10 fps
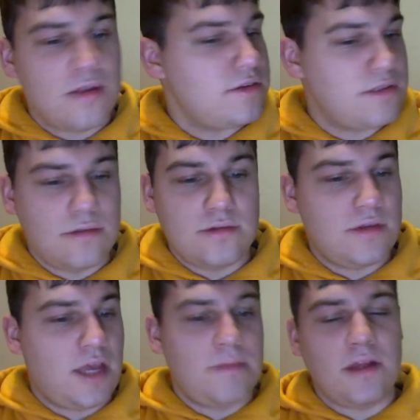
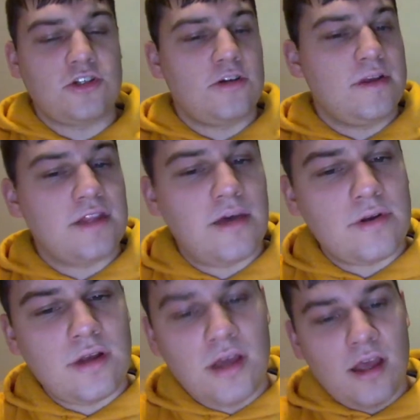So I'm not sure about that
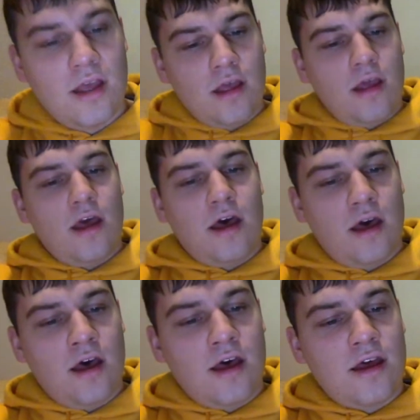one.
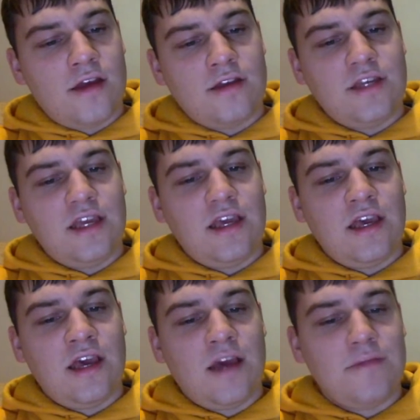
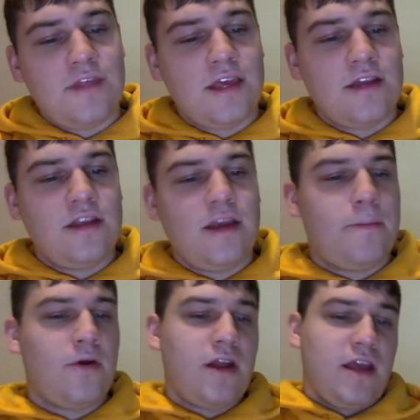Yeah, I'm thinking, yeah,
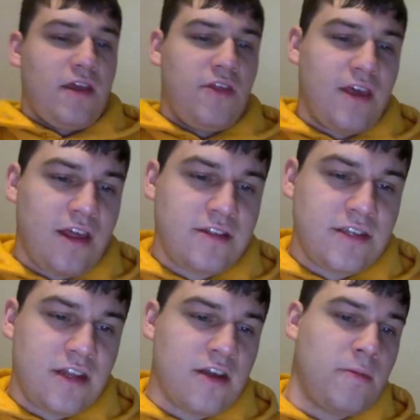Burning I think gets
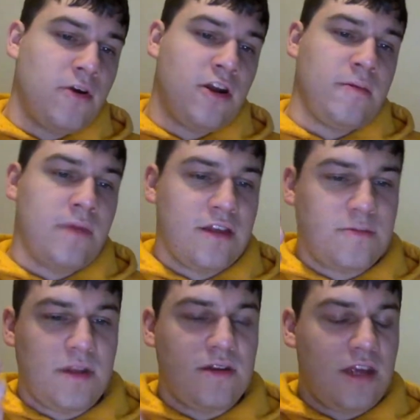in. Capernaum has
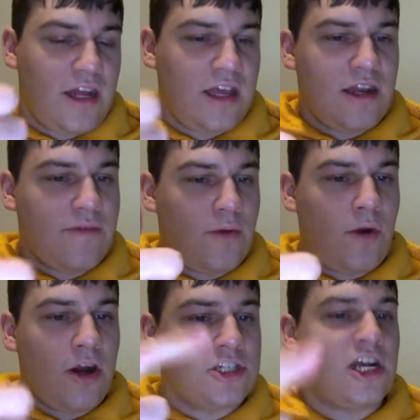been getting in
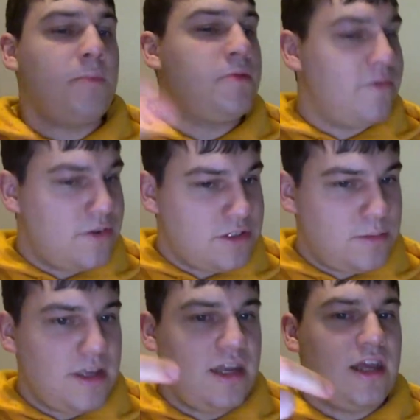everywhere. Shoplifters has
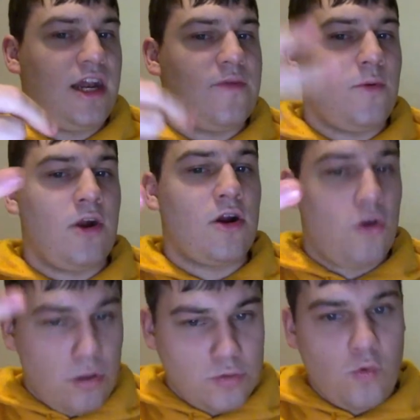been getting in everywhere.
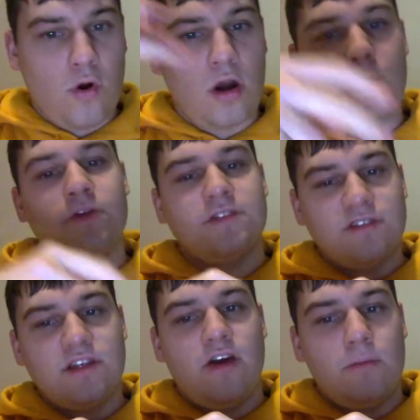Cold War was,
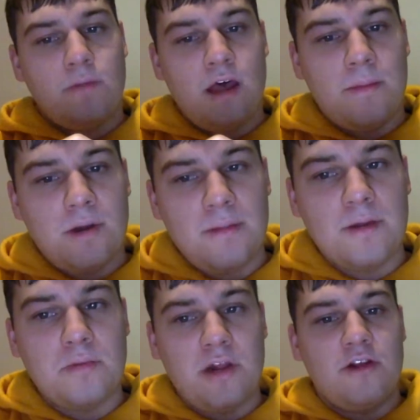a pretty
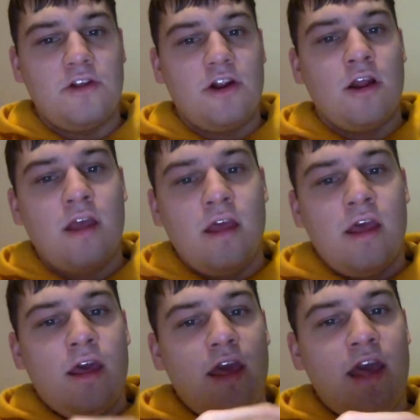big player there,
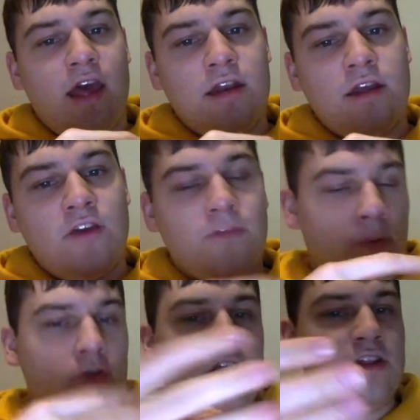and for
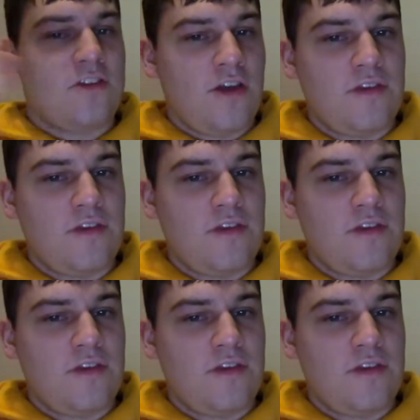Poland and stuff.